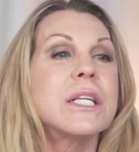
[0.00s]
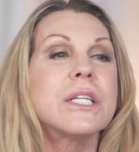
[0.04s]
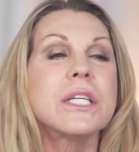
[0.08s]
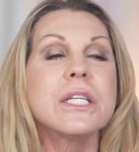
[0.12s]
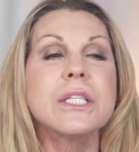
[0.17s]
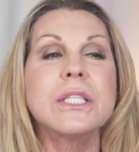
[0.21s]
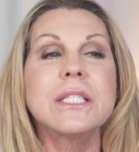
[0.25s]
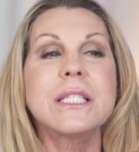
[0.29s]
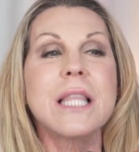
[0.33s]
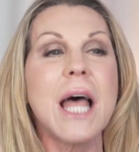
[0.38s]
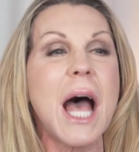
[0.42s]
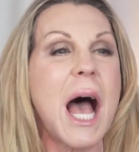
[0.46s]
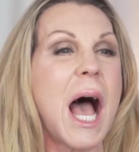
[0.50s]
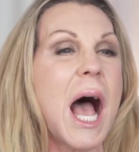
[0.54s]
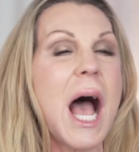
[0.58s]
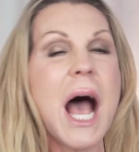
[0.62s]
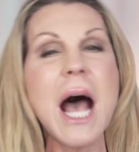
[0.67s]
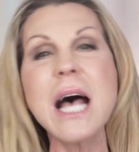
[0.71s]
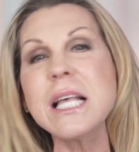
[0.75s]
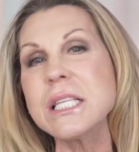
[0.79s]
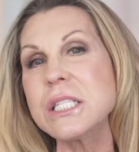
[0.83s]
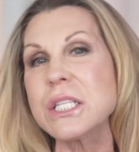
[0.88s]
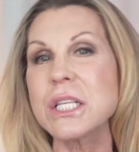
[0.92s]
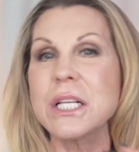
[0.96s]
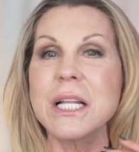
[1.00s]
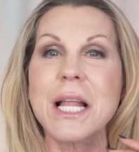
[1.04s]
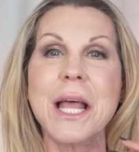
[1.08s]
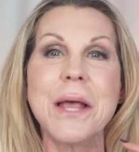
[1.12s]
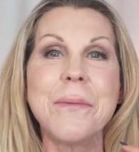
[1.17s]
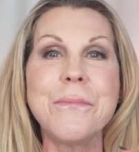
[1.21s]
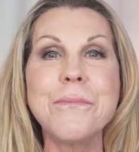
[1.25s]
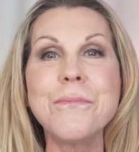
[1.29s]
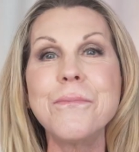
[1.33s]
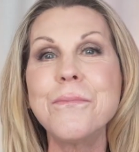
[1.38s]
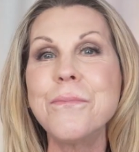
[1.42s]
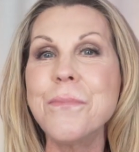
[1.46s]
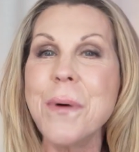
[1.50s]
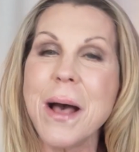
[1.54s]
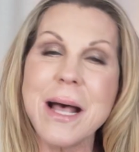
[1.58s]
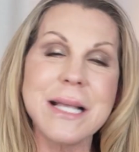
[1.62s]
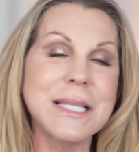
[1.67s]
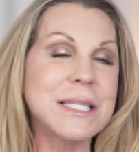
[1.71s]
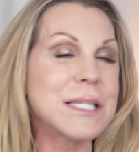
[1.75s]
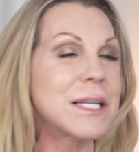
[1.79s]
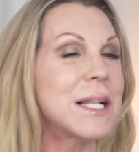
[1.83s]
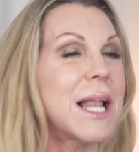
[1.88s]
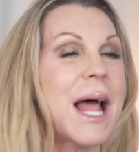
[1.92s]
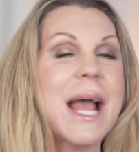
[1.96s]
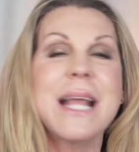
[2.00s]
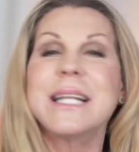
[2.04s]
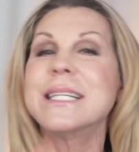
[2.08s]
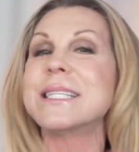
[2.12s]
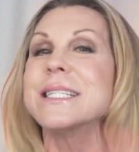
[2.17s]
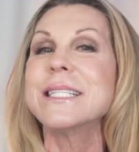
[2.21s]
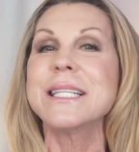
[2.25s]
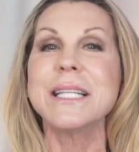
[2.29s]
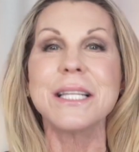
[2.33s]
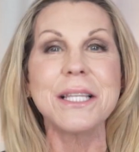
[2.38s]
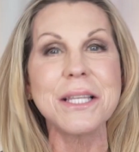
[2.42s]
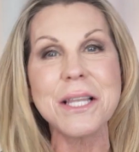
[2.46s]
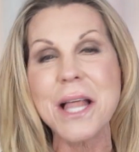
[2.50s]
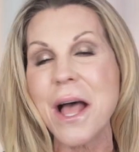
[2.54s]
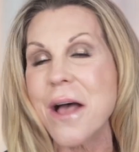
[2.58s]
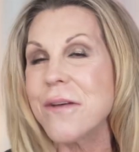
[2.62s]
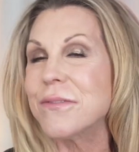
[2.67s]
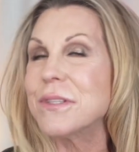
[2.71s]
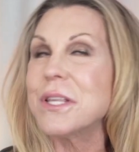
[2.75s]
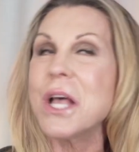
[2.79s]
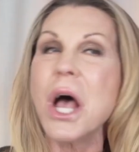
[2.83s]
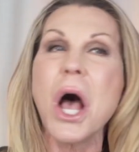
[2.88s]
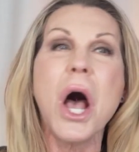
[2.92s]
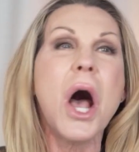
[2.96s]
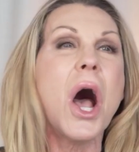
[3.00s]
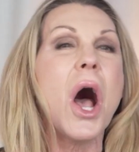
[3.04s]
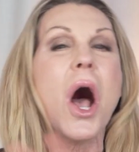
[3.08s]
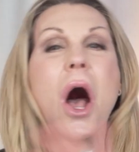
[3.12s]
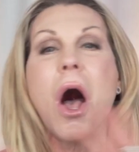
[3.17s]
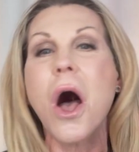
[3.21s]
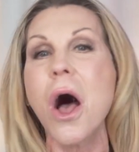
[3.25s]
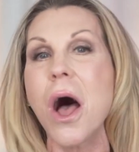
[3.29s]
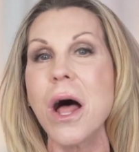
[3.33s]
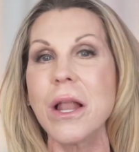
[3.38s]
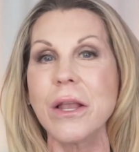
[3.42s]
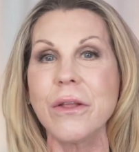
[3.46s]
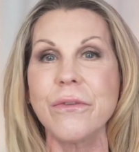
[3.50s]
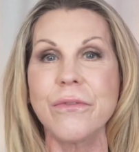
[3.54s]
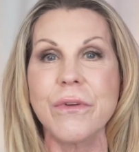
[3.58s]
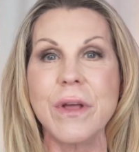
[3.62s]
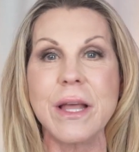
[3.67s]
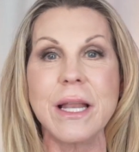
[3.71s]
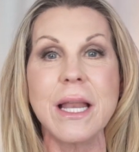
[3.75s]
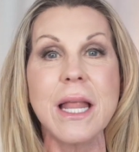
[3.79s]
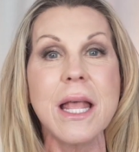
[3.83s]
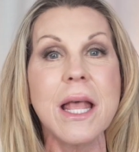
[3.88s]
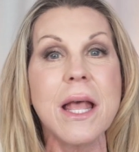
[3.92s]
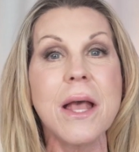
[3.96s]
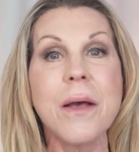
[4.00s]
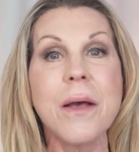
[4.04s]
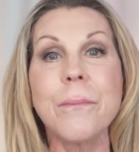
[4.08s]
just the hustle and bustle, I just loved all of it.